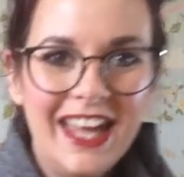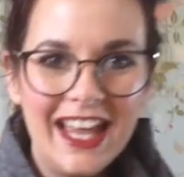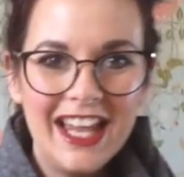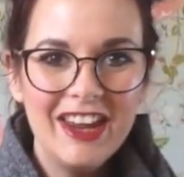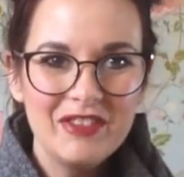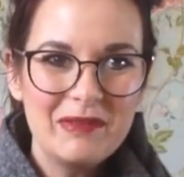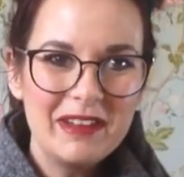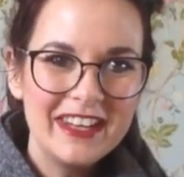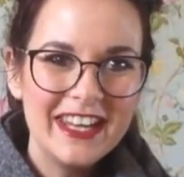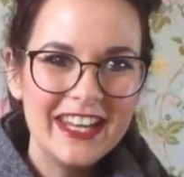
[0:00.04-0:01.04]
Hello
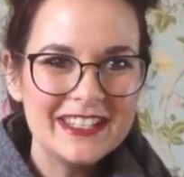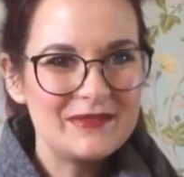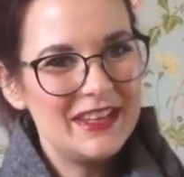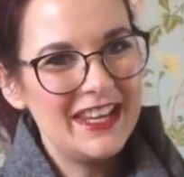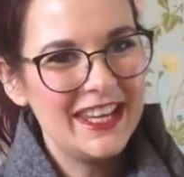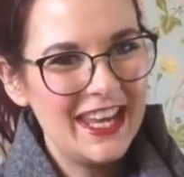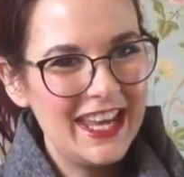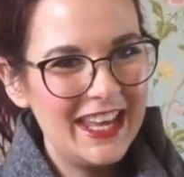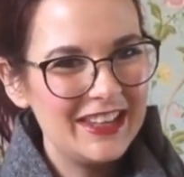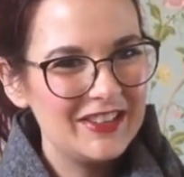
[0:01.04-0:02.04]
everybody, it's me
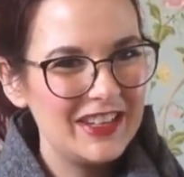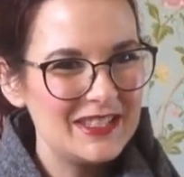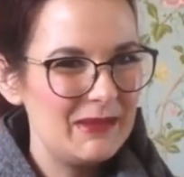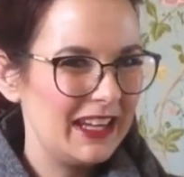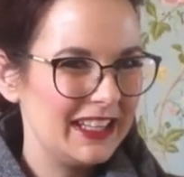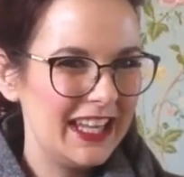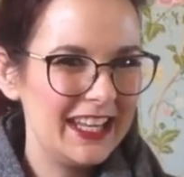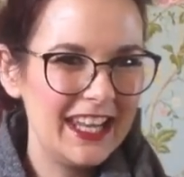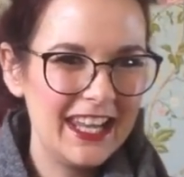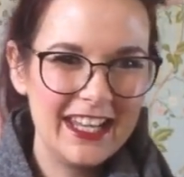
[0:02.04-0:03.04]
again, Crazy Bag
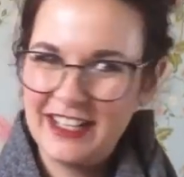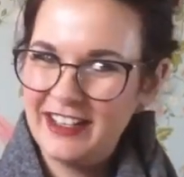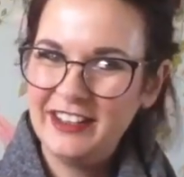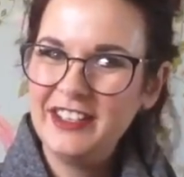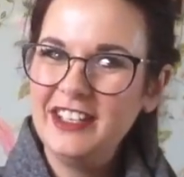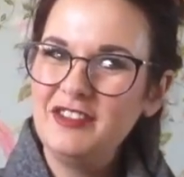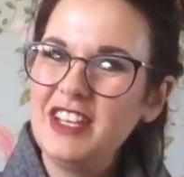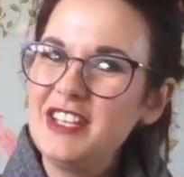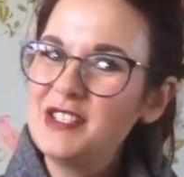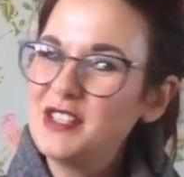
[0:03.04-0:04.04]
Lady, on a
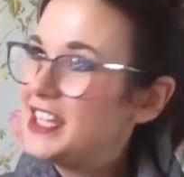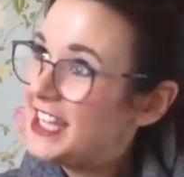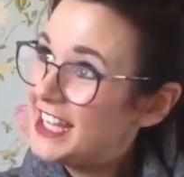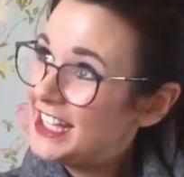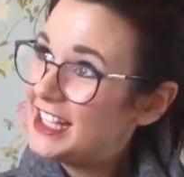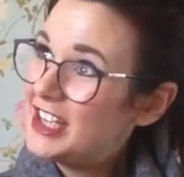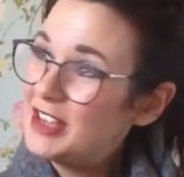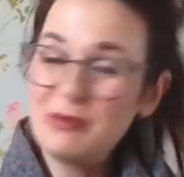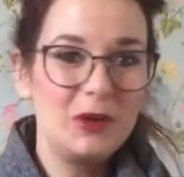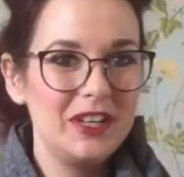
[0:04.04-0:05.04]
lovely sunny
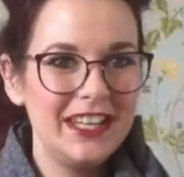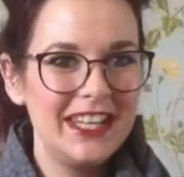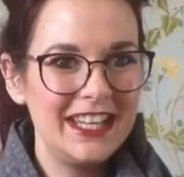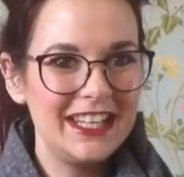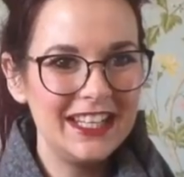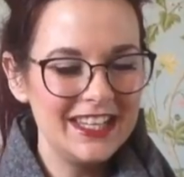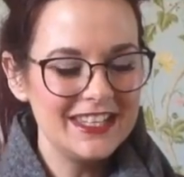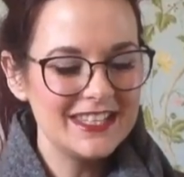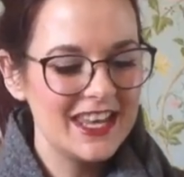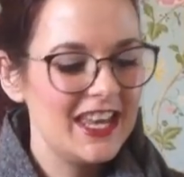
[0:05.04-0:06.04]
morning in
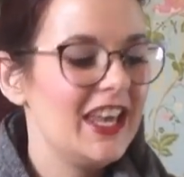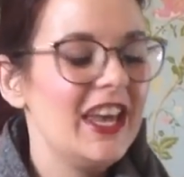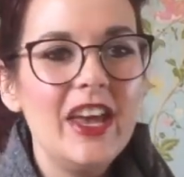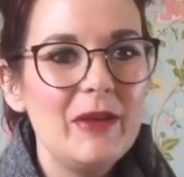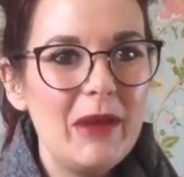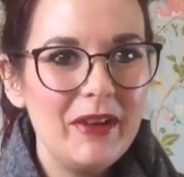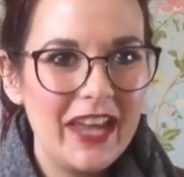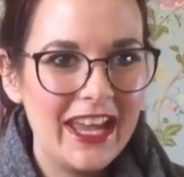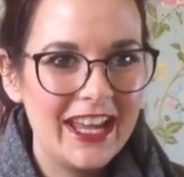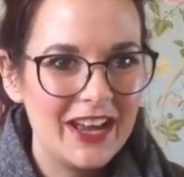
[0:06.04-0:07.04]
England.
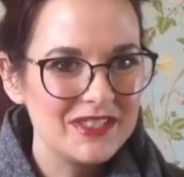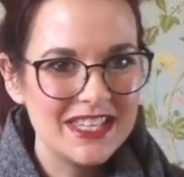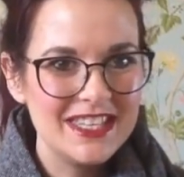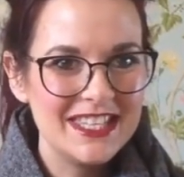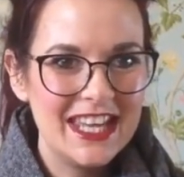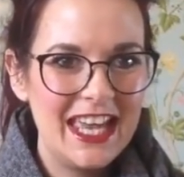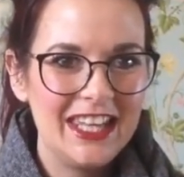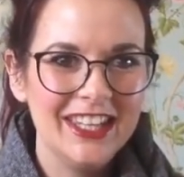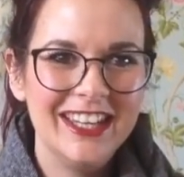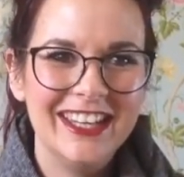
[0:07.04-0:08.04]
Okay, I've sinned
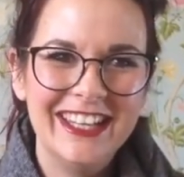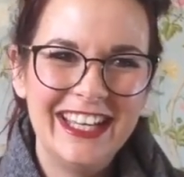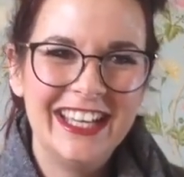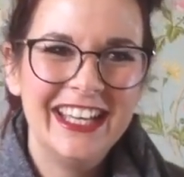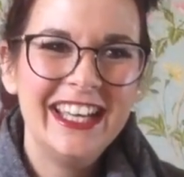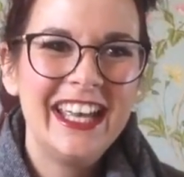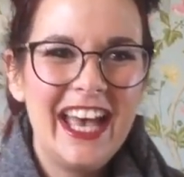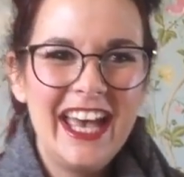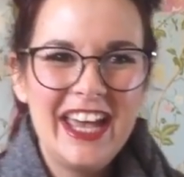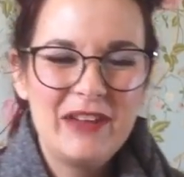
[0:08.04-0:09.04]
again.
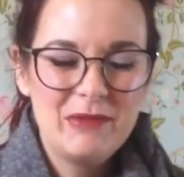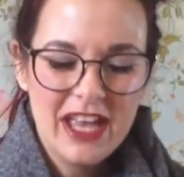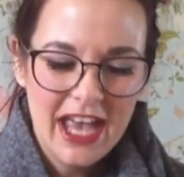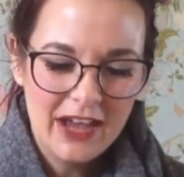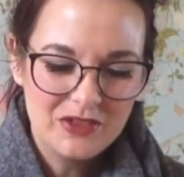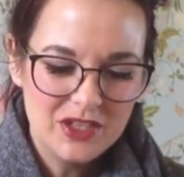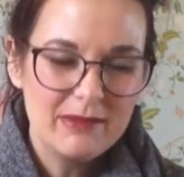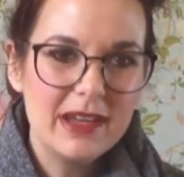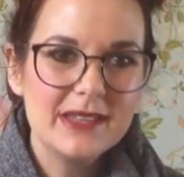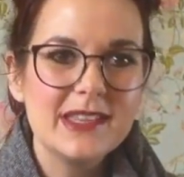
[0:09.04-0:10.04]
I've
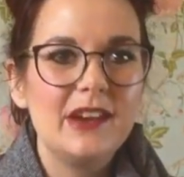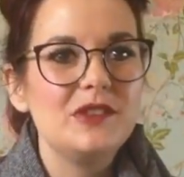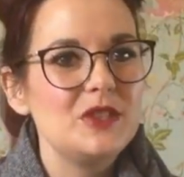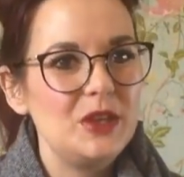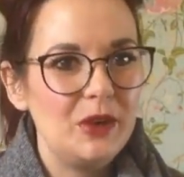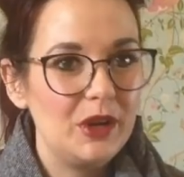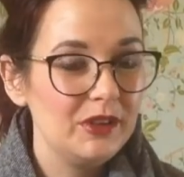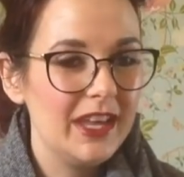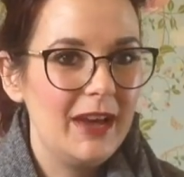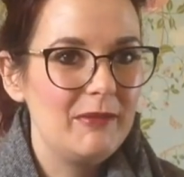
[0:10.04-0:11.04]
treated myself to
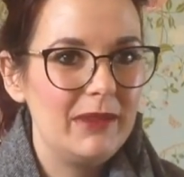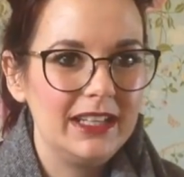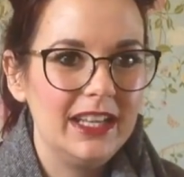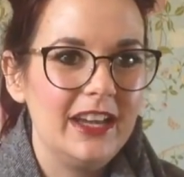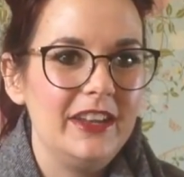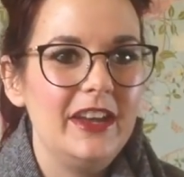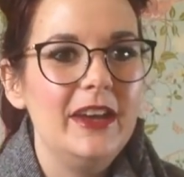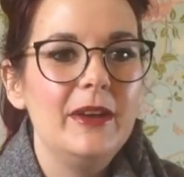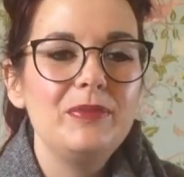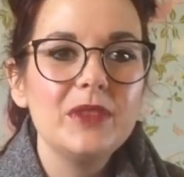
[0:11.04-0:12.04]
another handbag liner